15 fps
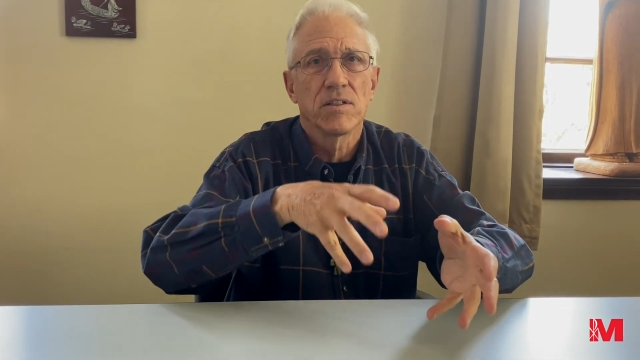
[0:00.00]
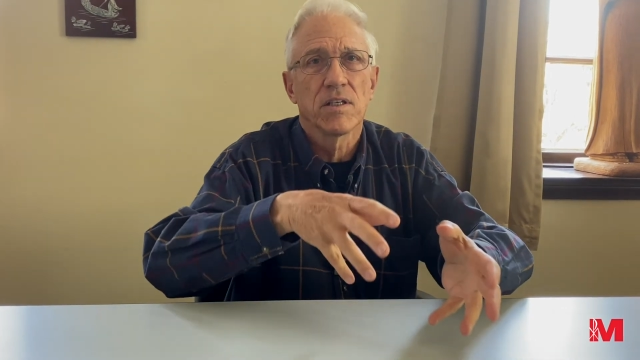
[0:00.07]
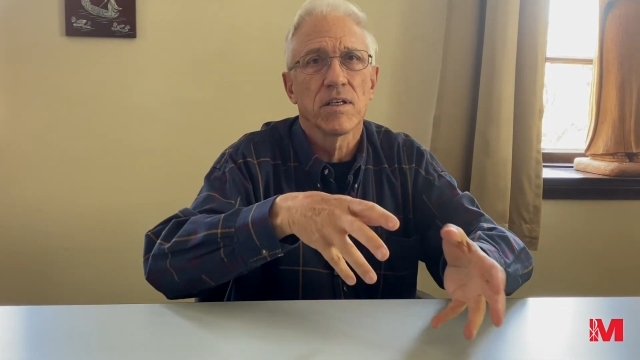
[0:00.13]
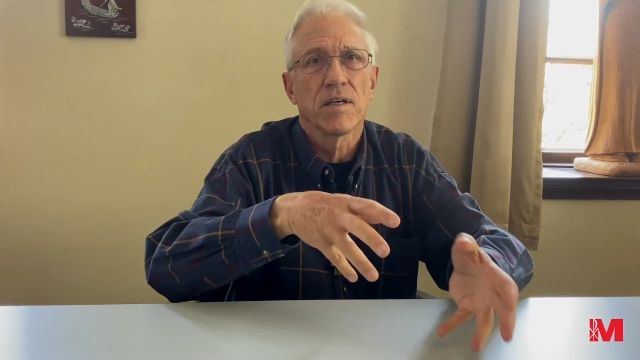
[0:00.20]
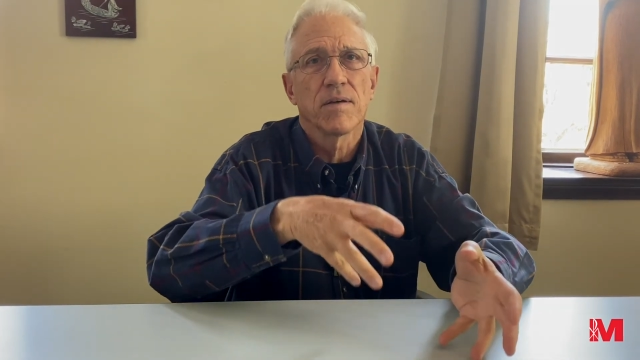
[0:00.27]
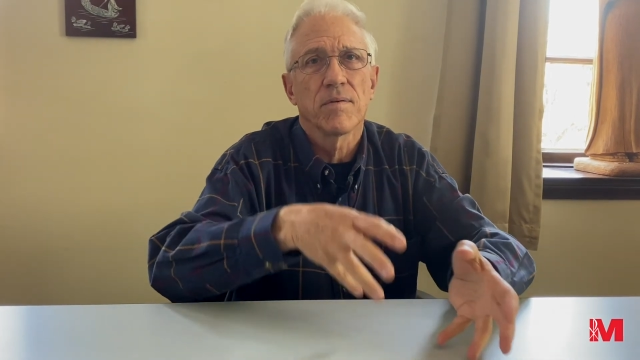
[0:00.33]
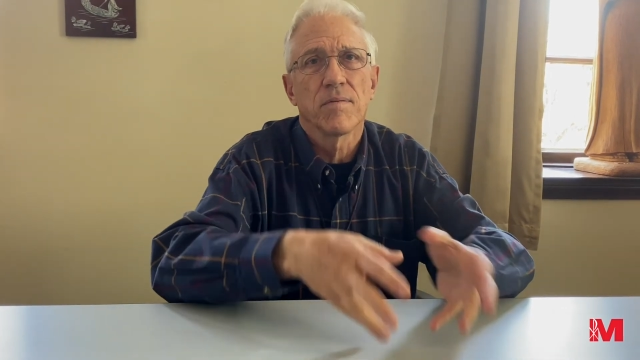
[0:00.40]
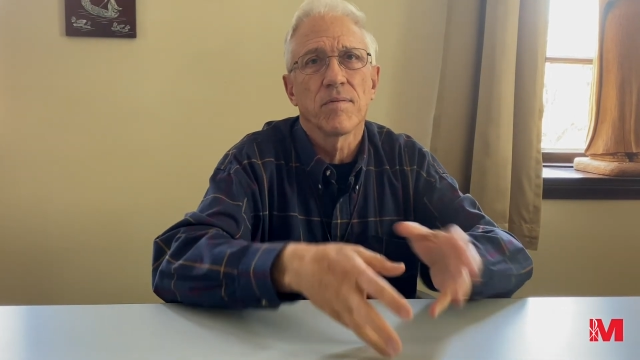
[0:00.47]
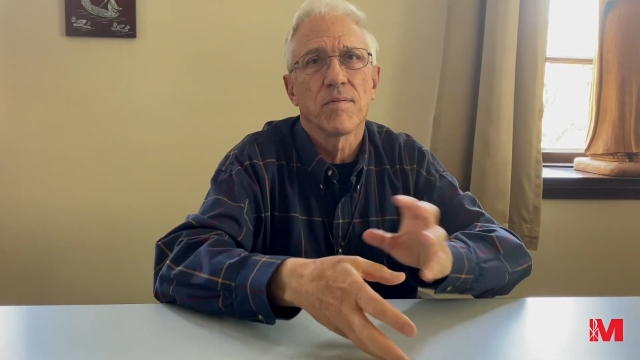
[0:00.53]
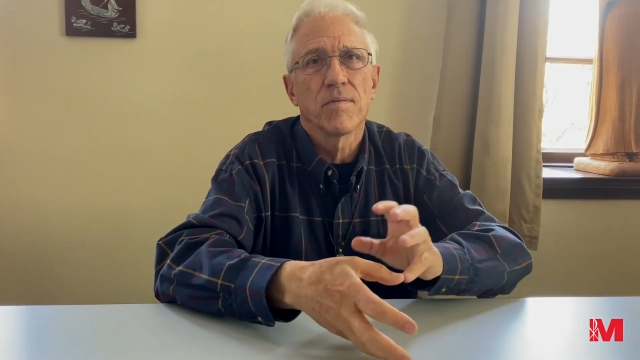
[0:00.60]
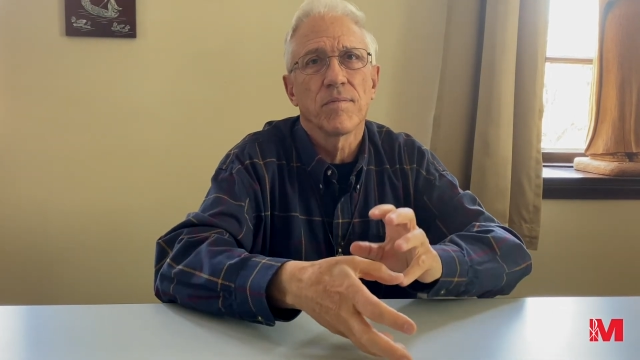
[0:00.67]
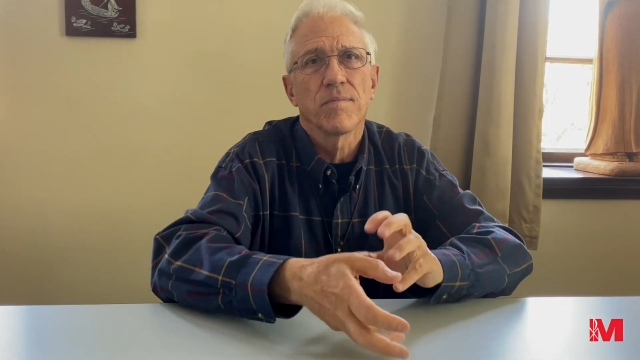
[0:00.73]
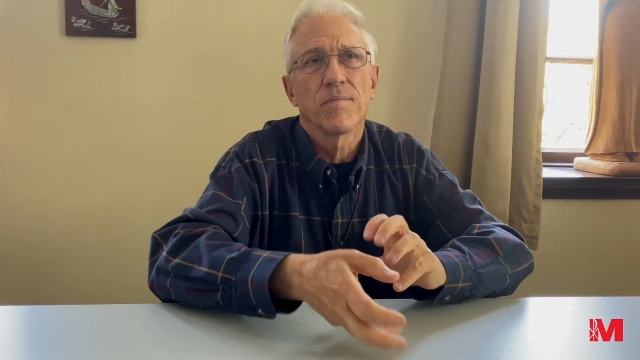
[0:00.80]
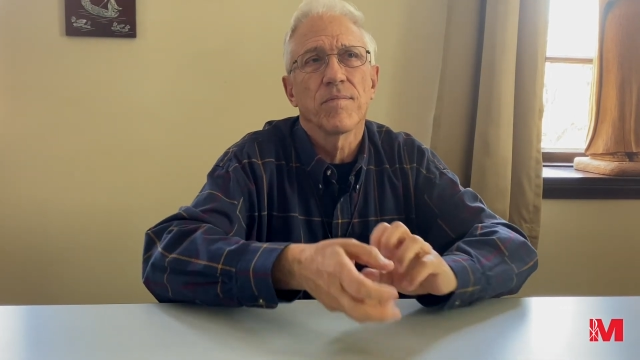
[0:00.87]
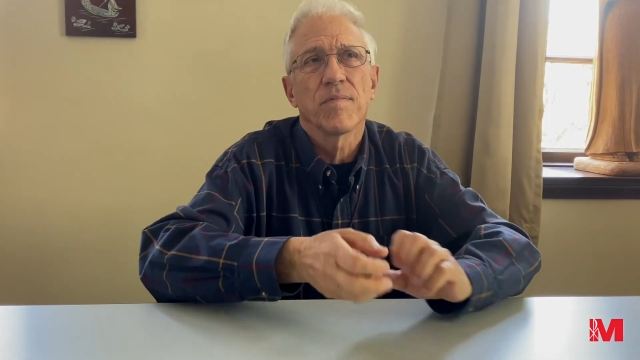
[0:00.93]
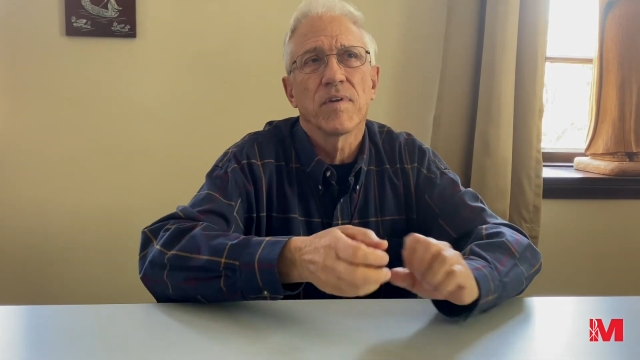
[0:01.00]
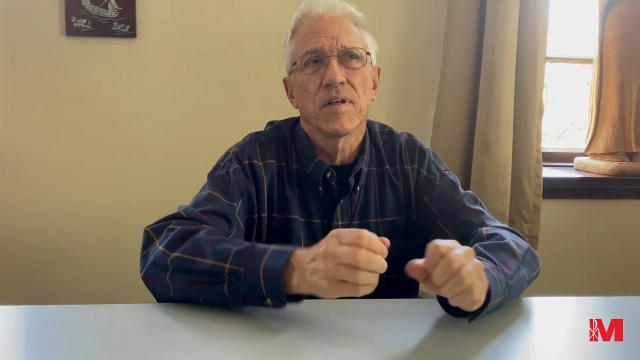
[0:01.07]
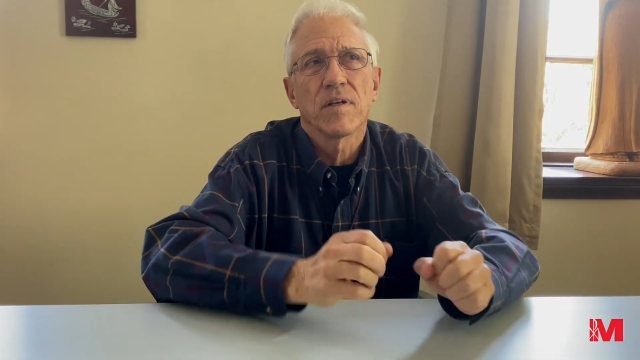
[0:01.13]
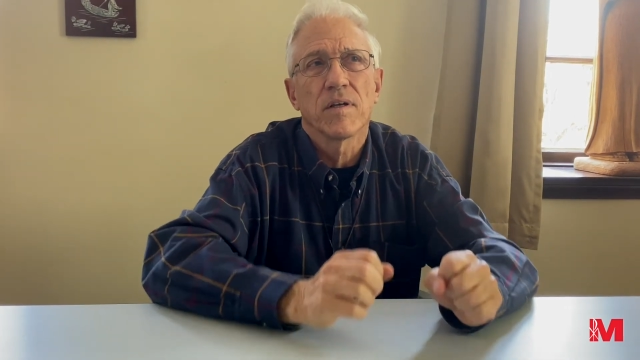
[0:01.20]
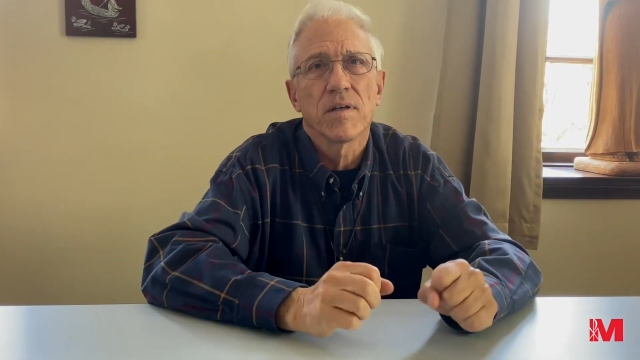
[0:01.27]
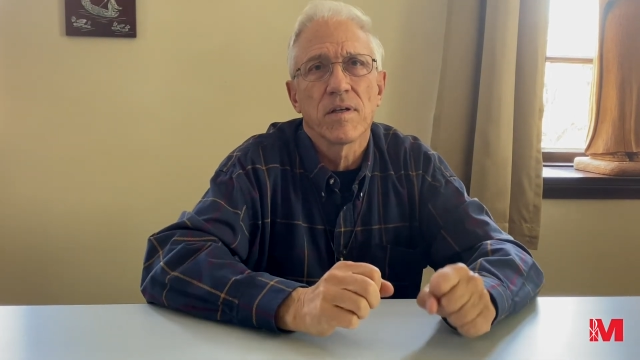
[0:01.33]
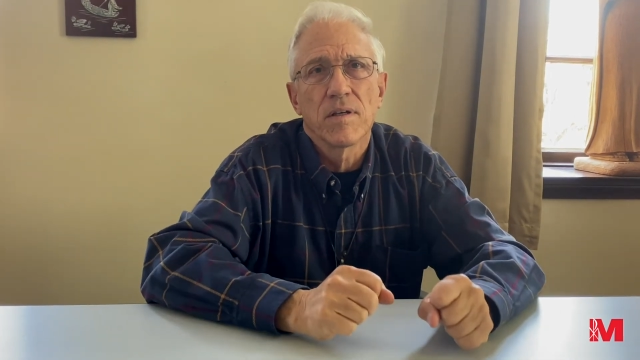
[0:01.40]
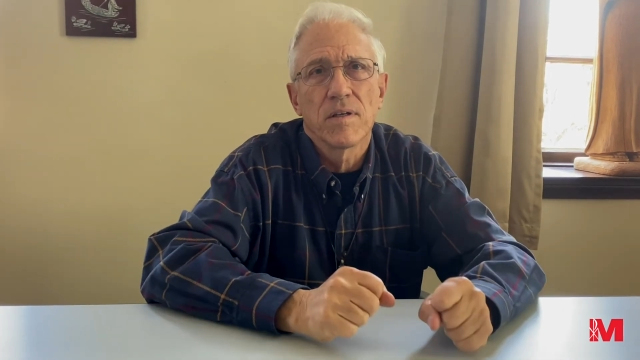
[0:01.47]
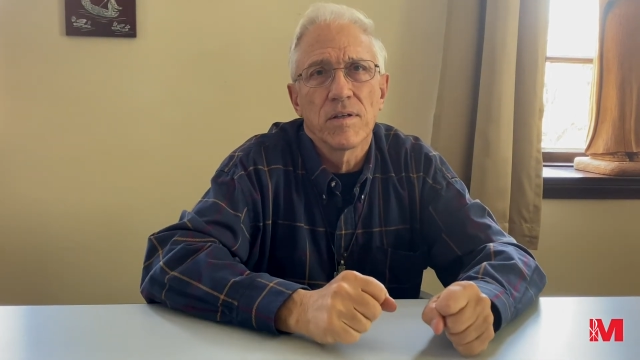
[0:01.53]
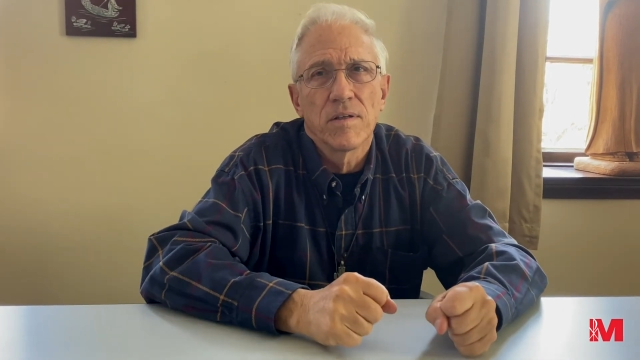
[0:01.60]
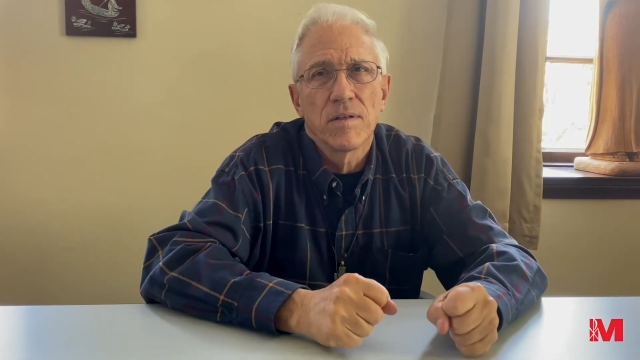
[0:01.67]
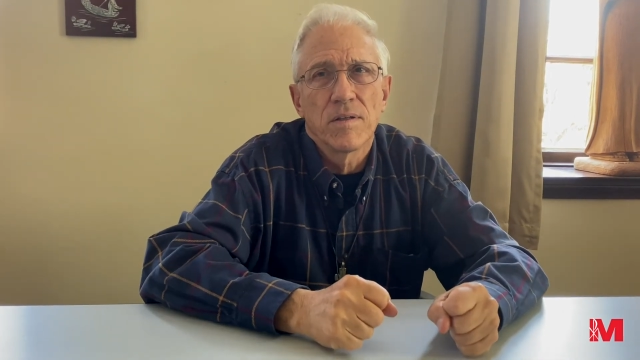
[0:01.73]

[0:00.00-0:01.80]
Uh, the